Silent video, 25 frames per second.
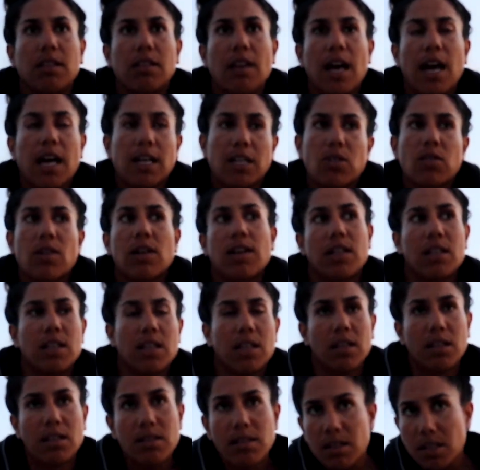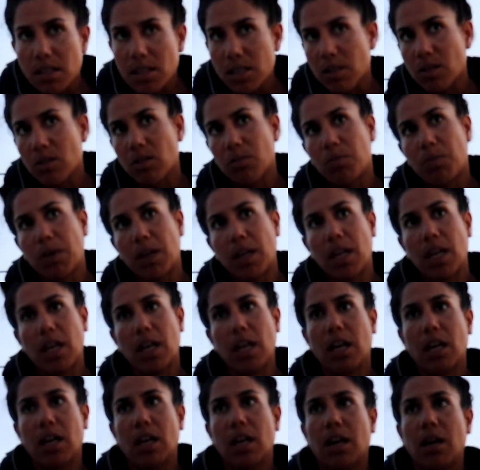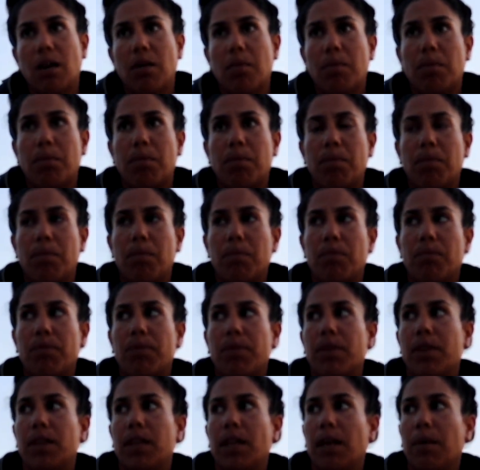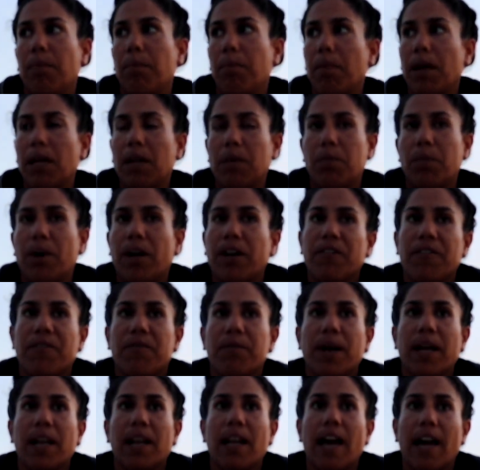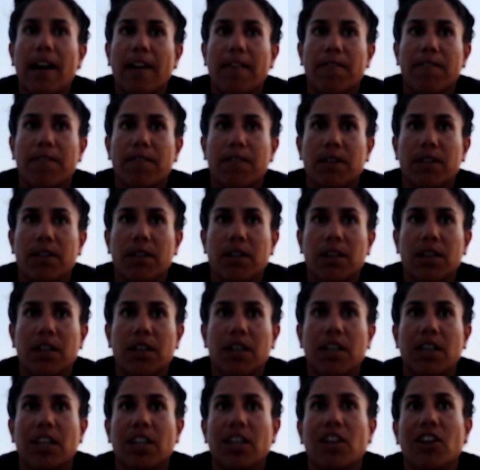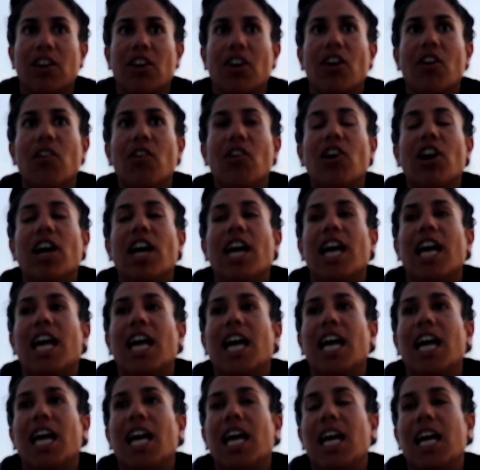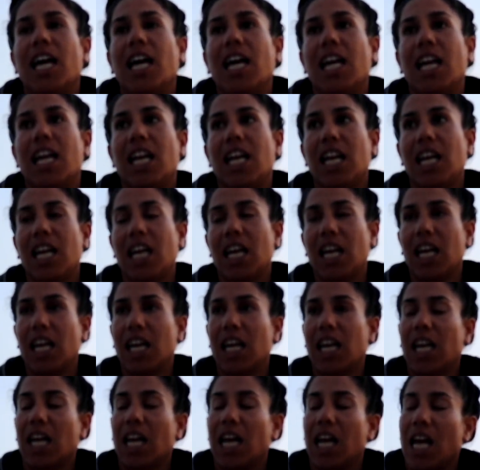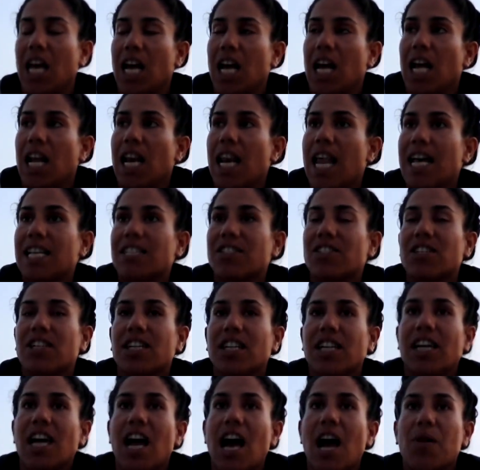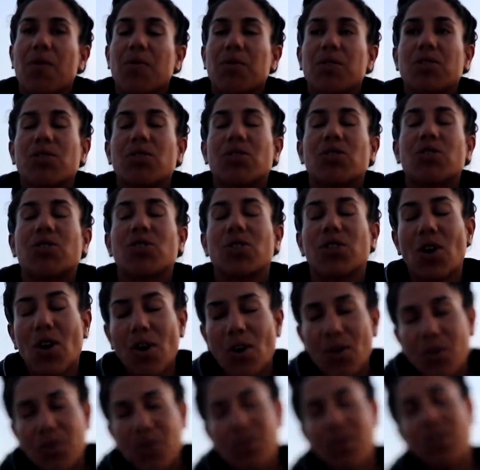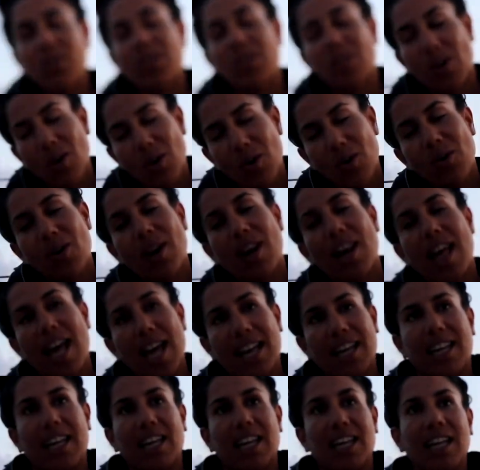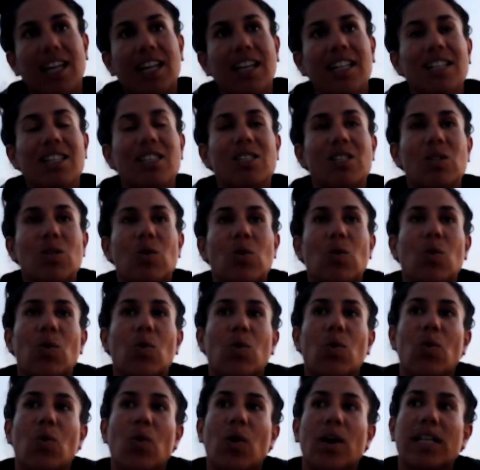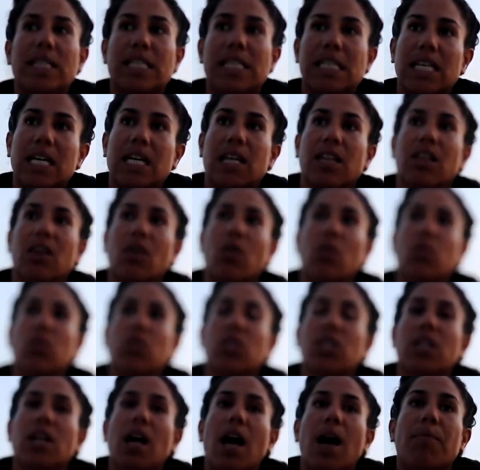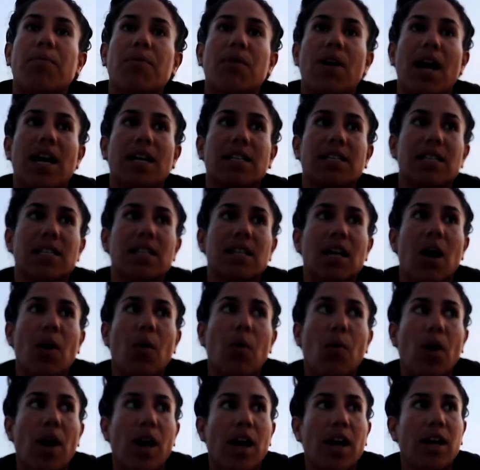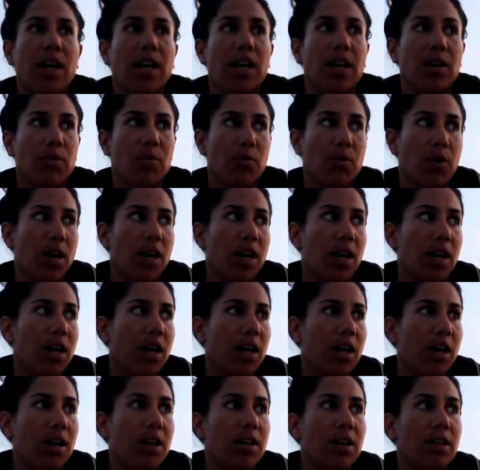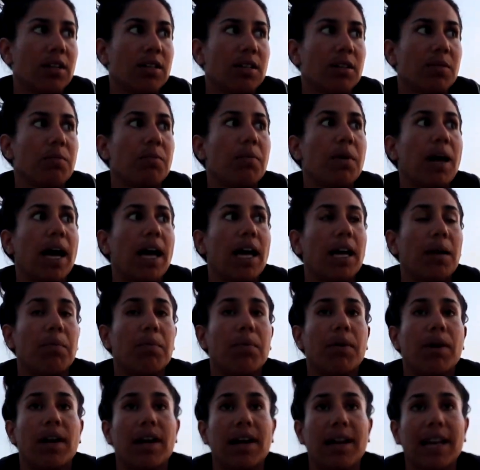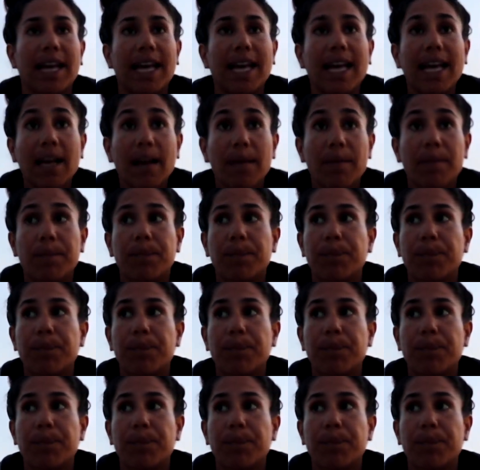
actually this could be the main part of my life, you know? And last year I was so lucky to attend the Ocean Uprising Hawaii run by Parley.